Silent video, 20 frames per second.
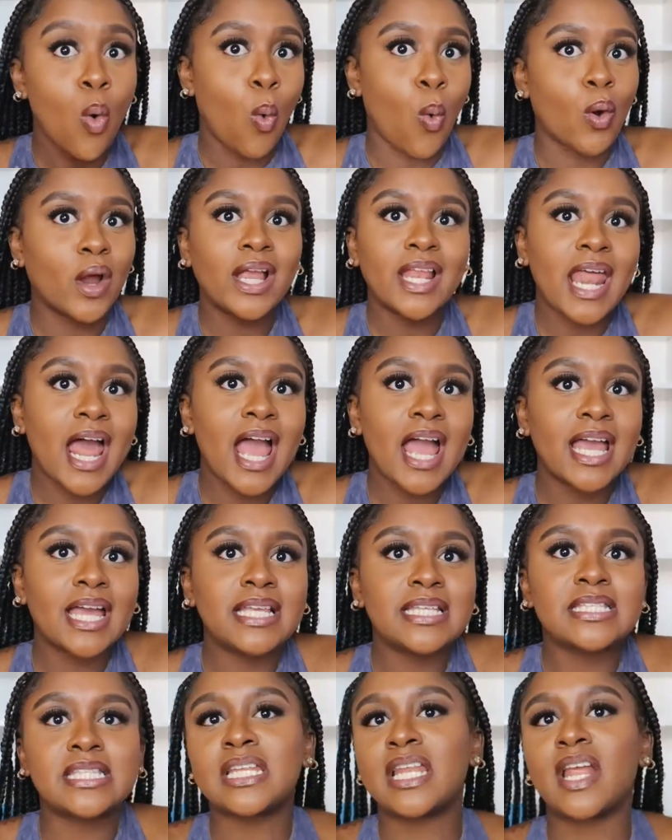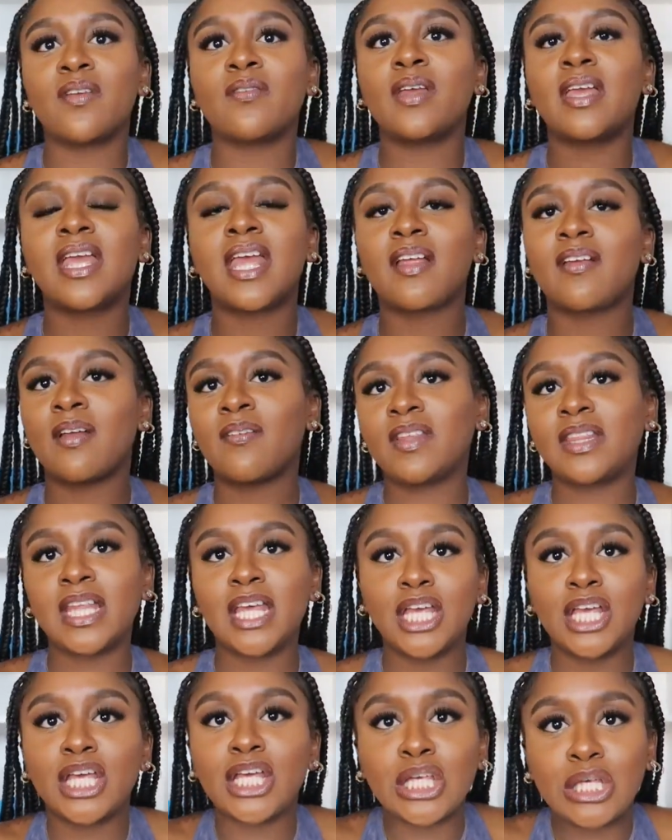organize and every get
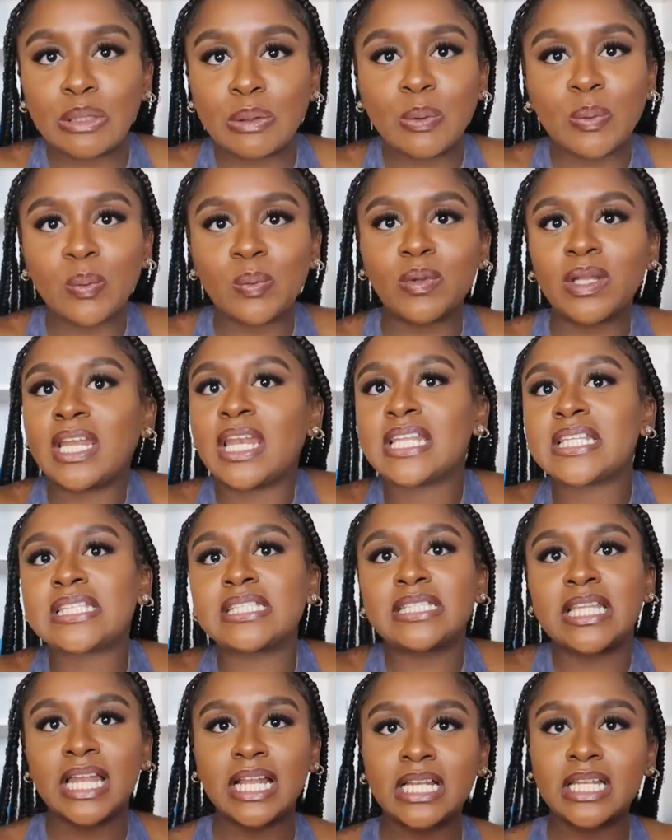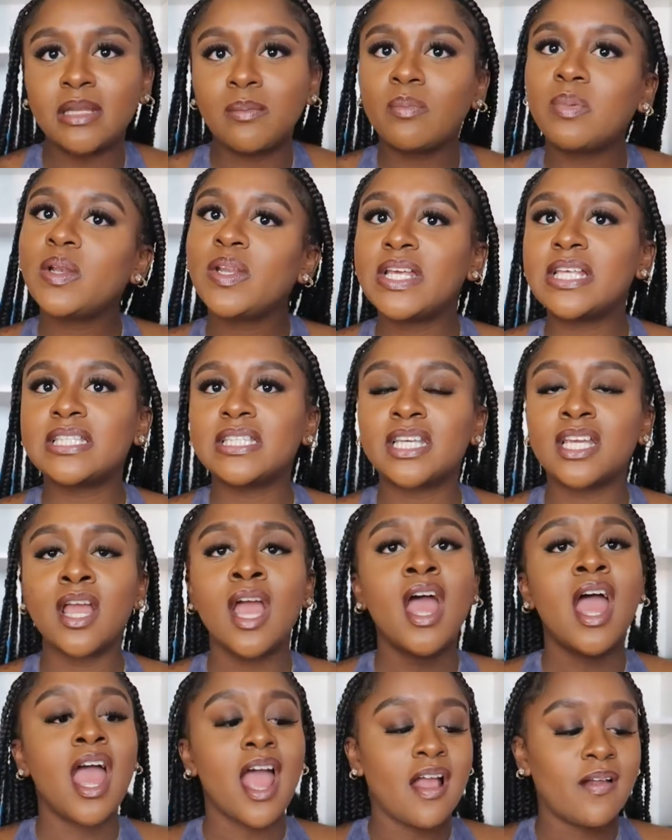everything cute and aesthetically pleasing
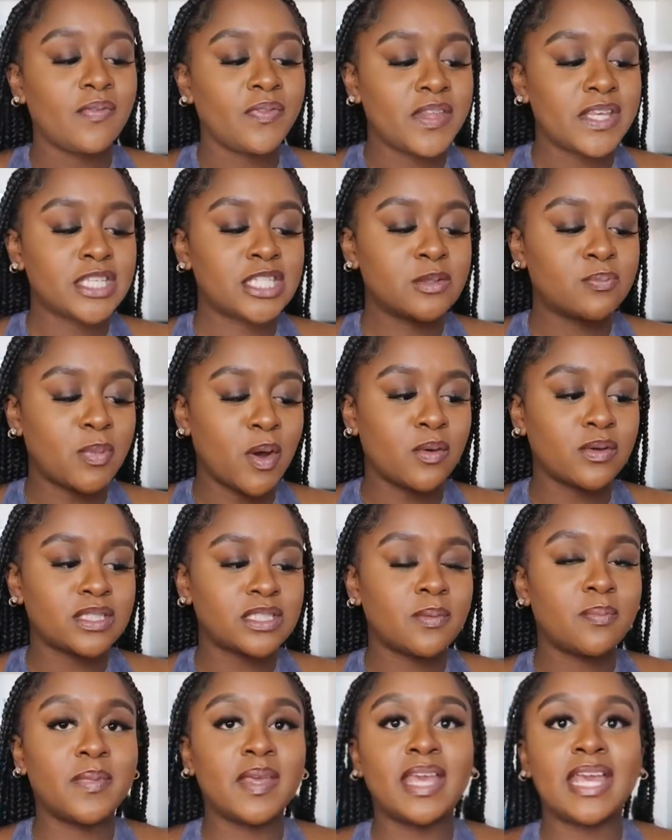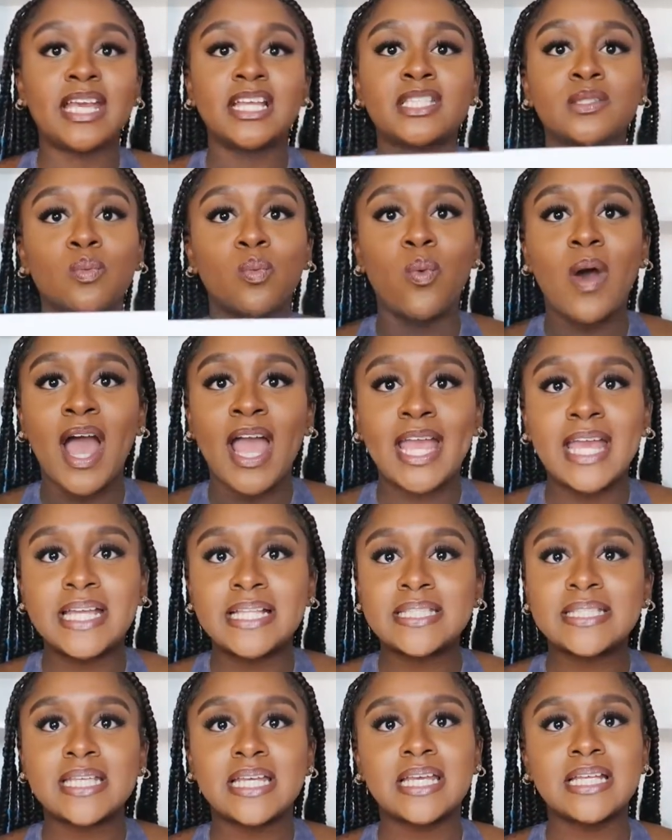and this spoke to me it's white
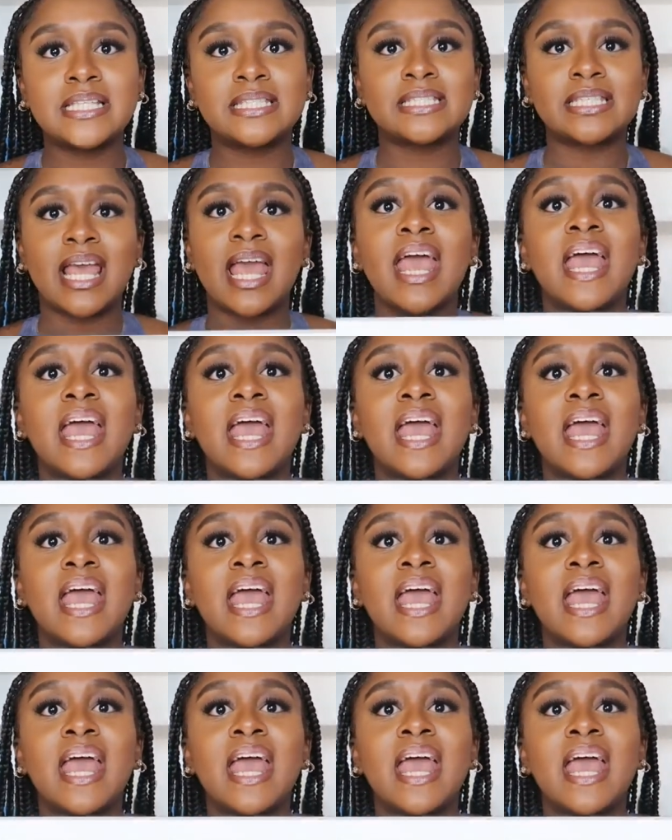it's